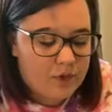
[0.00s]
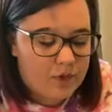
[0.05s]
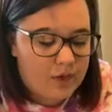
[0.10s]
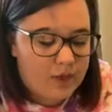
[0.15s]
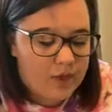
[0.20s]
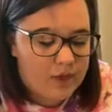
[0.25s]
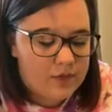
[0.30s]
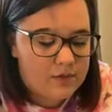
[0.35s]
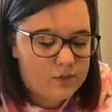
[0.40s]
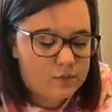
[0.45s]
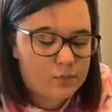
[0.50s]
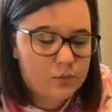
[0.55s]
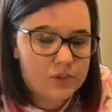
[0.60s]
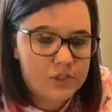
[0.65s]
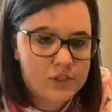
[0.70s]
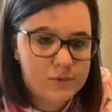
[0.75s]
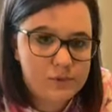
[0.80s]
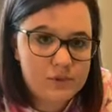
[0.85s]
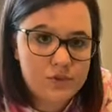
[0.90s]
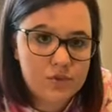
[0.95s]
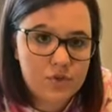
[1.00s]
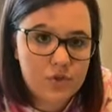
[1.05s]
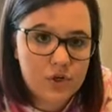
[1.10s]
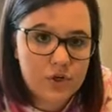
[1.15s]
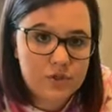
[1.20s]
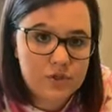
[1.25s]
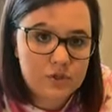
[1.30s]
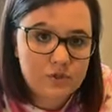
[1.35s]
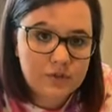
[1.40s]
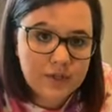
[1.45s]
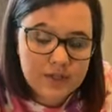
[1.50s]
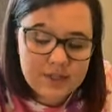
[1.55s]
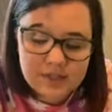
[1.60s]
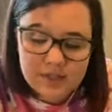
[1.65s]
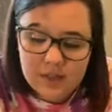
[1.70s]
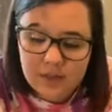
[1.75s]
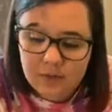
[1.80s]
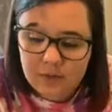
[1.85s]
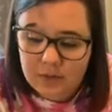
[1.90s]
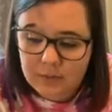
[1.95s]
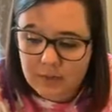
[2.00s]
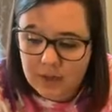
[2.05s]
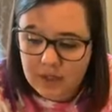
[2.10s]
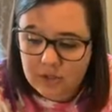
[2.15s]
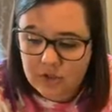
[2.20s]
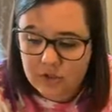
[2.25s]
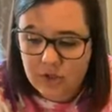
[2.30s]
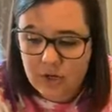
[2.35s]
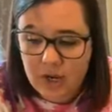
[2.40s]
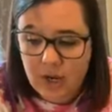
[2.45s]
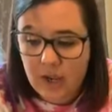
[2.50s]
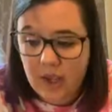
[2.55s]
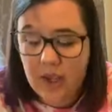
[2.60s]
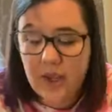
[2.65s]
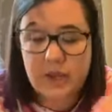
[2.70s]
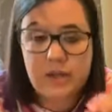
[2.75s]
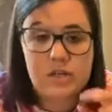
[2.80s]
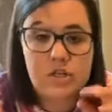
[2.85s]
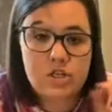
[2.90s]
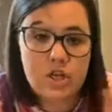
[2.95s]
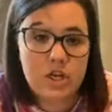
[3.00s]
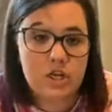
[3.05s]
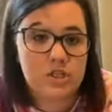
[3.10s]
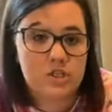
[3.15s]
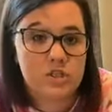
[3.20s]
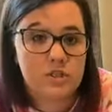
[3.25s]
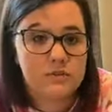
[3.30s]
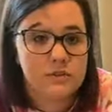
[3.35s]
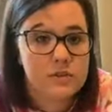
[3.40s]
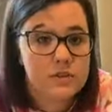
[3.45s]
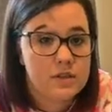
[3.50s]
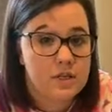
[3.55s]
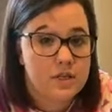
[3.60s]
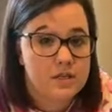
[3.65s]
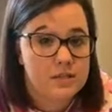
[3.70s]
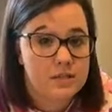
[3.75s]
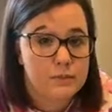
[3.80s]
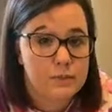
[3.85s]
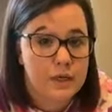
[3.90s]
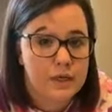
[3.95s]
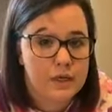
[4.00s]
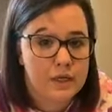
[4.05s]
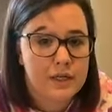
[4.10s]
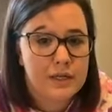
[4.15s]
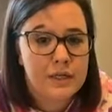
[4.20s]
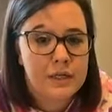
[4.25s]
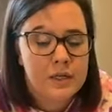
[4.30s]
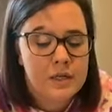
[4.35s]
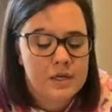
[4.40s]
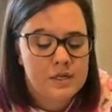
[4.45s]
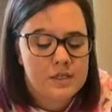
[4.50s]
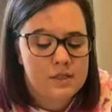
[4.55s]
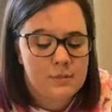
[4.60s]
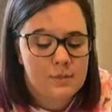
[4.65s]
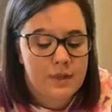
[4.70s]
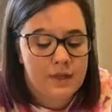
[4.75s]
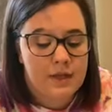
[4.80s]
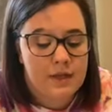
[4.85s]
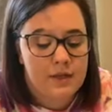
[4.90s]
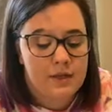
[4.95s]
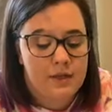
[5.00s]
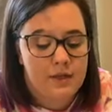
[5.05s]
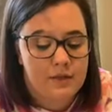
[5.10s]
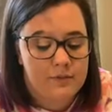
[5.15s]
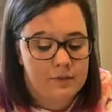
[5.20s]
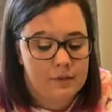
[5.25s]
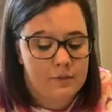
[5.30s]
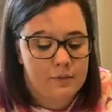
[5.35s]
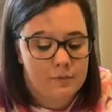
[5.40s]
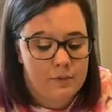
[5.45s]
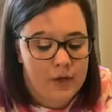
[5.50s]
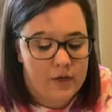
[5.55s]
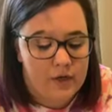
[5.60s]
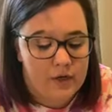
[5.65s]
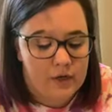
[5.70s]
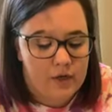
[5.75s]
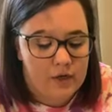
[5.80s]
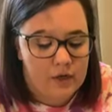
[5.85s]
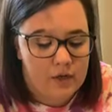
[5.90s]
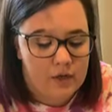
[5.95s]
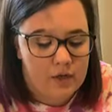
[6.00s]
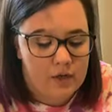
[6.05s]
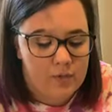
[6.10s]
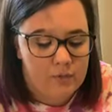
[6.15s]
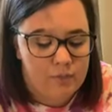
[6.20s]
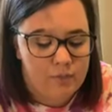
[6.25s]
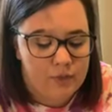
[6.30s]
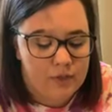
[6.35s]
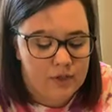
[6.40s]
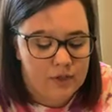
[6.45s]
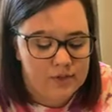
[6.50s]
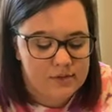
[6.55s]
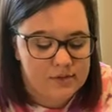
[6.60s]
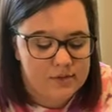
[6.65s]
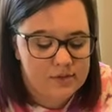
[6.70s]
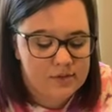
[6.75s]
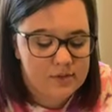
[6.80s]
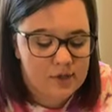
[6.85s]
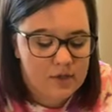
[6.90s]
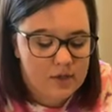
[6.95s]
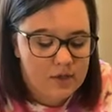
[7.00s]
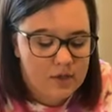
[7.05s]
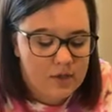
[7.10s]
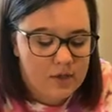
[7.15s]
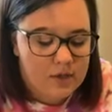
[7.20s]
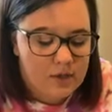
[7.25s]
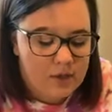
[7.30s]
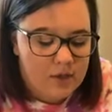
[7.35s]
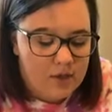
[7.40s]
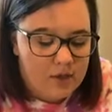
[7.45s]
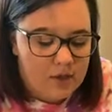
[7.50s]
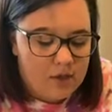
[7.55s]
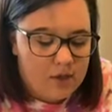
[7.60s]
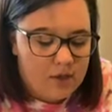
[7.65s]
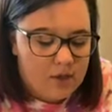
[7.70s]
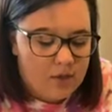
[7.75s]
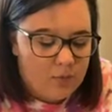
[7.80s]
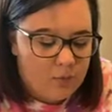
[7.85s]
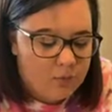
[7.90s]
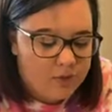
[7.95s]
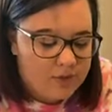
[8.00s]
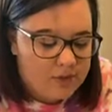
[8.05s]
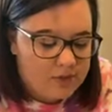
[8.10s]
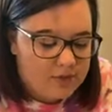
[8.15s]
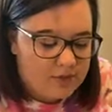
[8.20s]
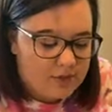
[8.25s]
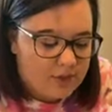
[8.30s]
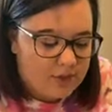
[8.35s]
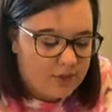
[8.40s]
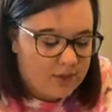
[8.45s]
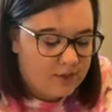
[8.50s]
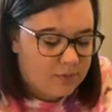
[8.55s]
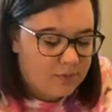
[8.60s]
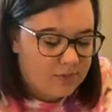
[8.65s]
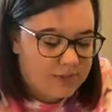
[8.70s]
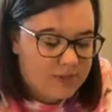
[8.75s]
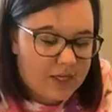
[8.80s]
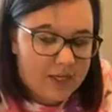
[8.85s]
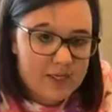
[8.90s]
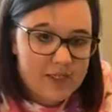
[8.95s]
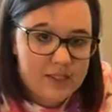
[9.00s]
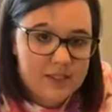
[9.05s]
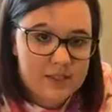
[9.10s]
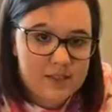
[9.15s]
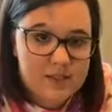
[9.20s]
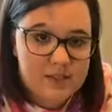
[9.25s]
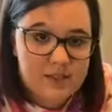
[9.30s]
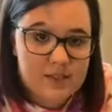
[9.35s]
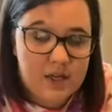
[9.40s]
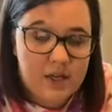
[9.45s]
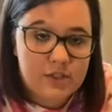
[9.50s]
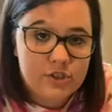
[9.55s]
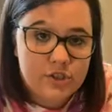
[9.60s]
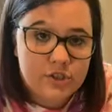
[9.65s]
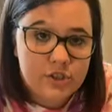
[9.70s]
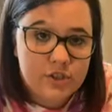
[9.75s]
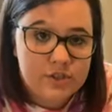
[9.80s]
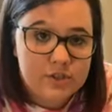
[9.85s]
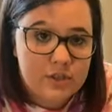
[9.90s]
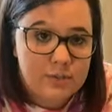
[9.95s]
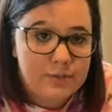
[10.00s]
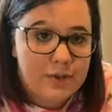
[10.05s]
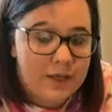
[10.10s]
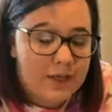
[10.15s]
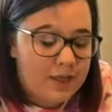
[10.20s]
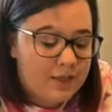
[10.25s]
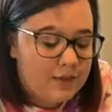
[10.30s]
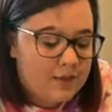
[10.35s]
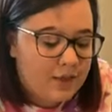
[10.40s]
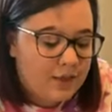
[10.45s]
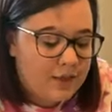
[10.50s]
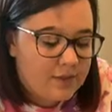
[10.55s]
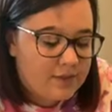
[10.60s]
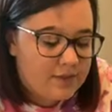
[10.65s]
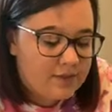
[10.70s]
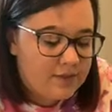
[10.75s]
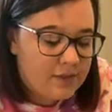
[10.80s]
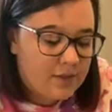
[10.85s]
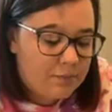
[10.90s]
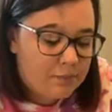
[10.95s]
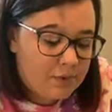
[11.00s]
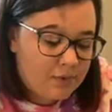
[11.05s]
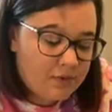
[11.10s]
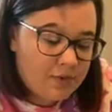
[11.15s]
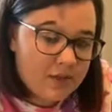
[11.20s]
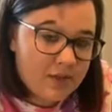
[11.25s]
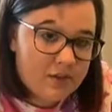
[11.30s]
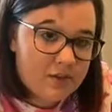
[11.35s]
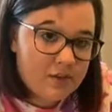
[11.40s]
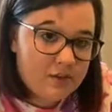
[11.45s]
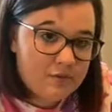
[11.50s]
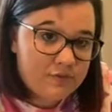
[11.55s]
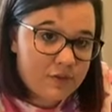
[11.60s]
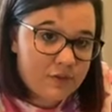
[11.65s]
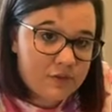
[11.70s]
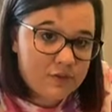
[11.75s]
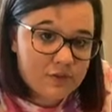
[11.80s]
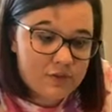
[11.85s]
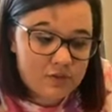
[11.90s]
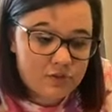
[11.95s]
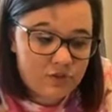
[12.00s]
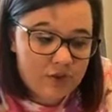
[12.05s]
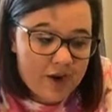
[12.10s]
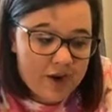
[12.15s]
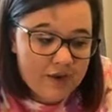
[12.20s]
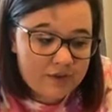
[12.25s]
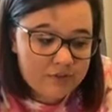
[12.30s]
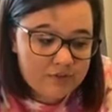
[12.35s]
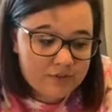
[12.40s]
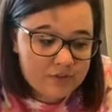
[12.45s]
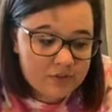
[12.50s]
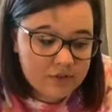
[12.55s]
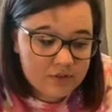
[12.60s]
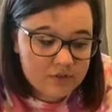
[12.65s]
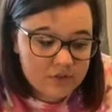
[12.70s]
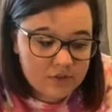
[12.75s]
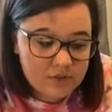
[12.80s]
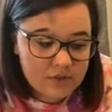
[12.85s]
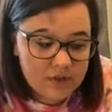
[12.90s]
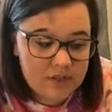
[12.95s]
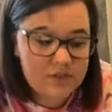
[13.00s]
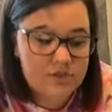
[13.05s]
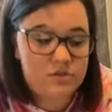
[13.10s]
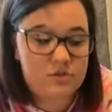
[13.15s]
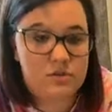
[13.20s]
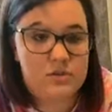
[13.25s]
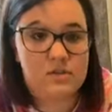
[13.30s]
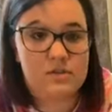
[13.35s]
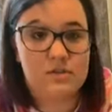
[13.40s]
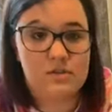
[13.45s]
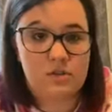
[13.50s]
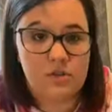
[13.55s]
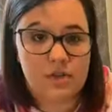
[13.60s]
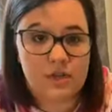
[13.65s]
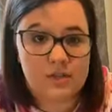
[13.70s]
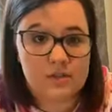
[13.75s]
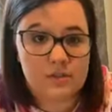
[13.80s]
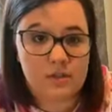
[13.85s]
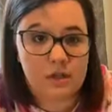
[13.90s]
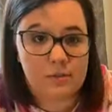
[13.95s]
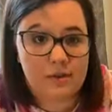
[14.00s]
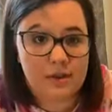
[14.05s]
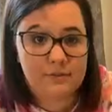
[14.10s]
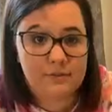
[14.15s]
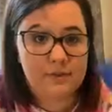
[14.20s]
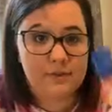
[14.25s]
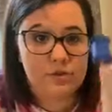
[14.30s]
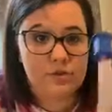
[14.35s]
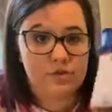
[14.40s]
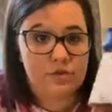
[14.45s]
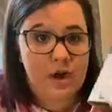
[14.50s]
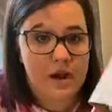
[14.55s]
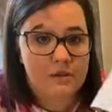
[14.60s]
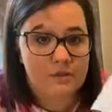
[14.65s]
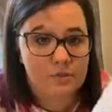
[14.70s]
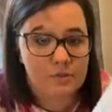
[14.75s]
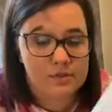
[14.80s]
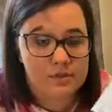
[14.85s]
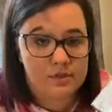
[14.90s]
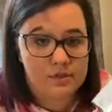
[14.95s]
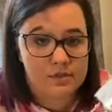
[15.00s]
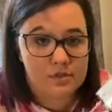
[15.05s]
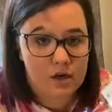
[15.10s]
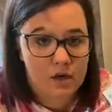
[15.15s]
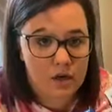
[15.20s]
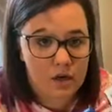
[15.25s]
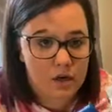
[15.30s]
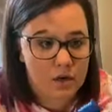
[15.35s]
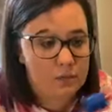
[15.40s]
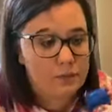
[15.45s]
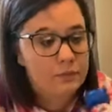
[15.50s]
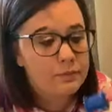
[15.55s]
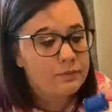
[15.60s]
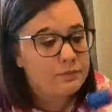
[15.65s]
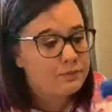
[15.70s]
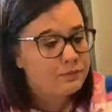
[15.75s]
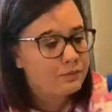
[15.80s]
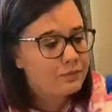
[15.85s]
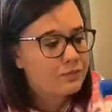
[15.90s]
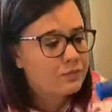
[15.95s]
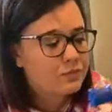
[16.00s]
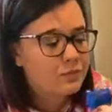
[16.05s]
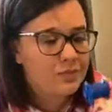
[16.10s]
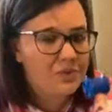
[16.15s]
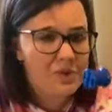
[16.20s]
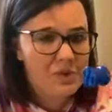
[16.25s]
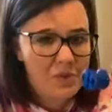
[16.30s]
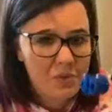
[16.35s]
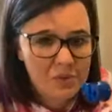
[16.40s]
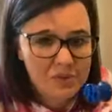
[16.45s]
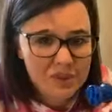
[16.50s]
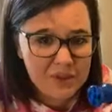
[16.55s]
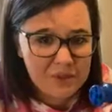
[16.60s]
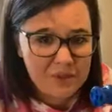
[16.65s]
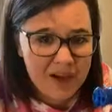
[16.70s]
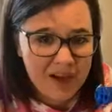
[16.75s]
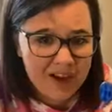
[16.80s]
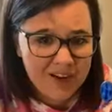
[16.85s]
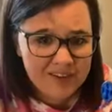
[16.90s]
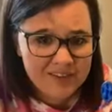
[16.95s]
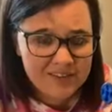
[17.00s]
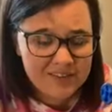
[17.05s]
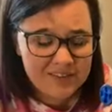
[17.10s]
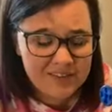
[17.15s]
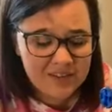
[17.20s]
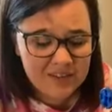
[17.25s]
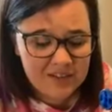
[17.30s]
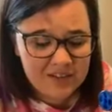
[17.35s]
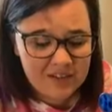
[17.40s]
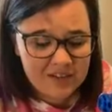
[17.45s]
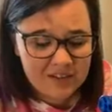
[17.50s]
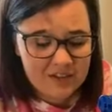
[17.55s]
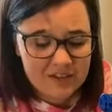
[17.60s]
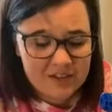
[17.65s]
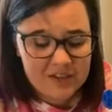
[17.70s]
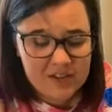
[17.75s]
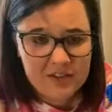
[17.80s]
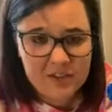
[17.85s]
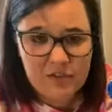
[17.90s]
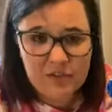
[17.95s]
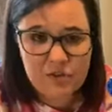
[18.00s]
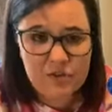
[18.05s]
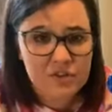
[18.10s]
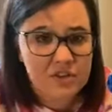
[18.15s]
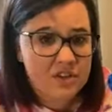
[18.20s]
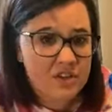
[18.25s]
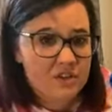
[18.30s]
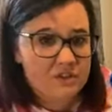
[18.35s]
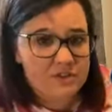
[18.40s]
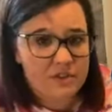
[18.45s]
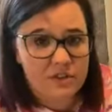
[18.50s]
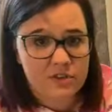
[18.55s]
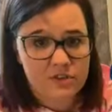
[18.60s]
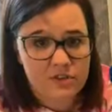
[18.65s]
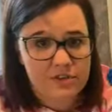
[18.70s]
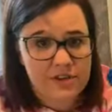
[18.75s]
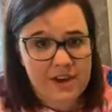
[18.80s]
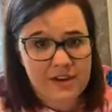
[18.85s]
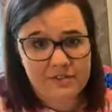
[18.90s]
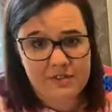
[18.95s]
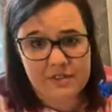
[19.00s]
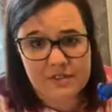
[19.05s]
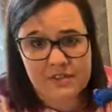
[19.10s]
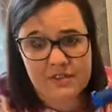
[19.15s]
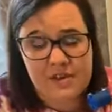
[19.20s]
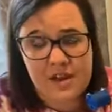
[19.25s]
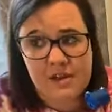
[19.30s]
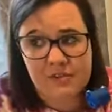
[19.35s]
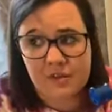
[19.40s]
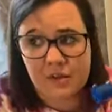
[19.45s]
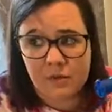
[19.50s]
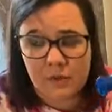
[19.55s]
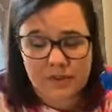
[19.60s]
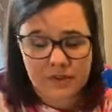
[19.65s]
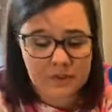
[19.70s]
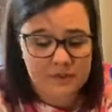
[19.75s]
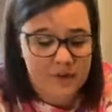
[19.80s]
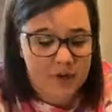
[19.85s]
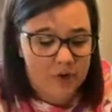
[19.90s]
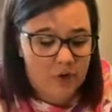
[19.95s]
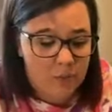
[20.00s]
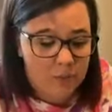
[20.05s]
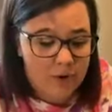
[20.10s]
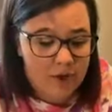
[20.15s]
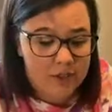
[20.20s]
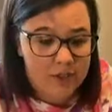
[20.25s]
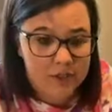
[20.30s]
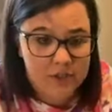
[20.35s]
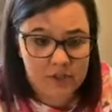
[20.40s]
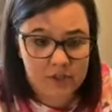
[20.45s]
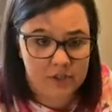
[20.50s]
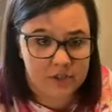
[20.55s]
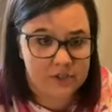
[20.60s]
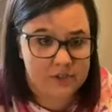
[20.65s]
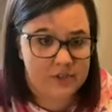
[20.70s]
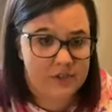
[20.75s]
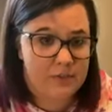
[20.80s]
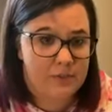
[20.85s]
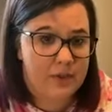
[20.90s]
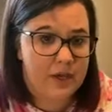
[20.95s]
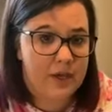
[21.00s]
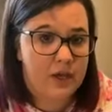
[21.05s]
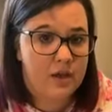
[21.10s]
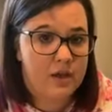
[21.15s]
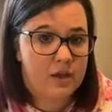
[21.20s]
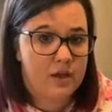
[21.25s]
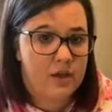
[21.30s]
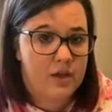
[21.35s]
And once we start to race it, we might try and change different things about it to make it even better. Because when scientists and engineers are making things, typically their first draft, as you guys saw, first draft was this car with the box. Usually the first draft is never what the final product turns to be.